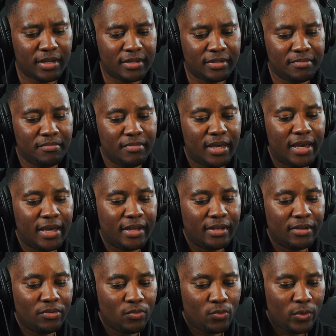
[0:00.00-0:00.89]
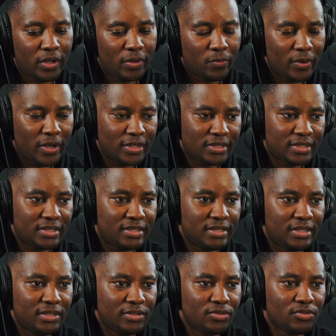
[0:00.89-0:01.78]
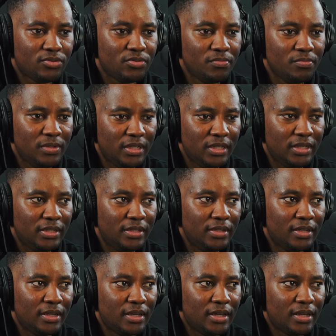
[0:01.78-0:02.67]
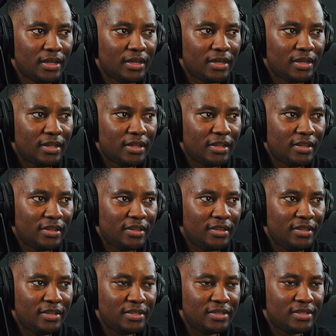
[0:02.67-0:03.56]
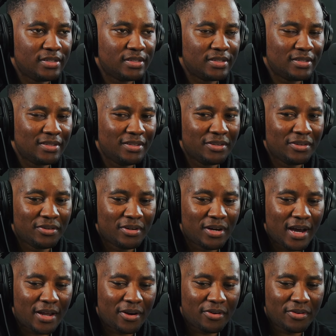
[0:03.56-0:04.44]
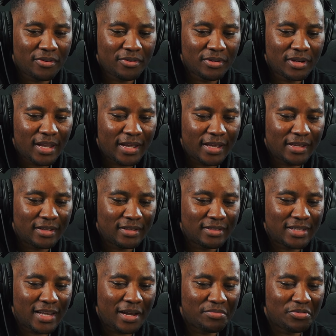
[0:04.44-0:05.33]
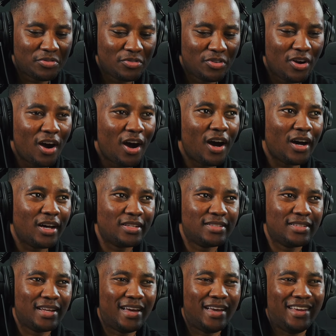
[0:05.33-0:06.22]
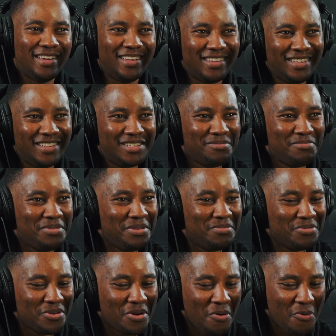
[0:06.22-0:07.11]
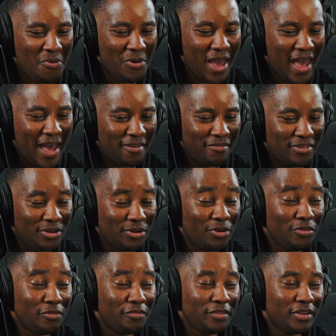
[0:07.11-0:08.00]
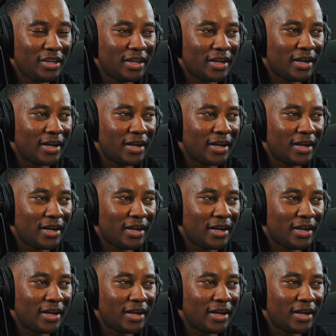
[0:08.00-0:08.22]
men, we are seen to be these, I don't know, like, type of gods, like these people who have it all figured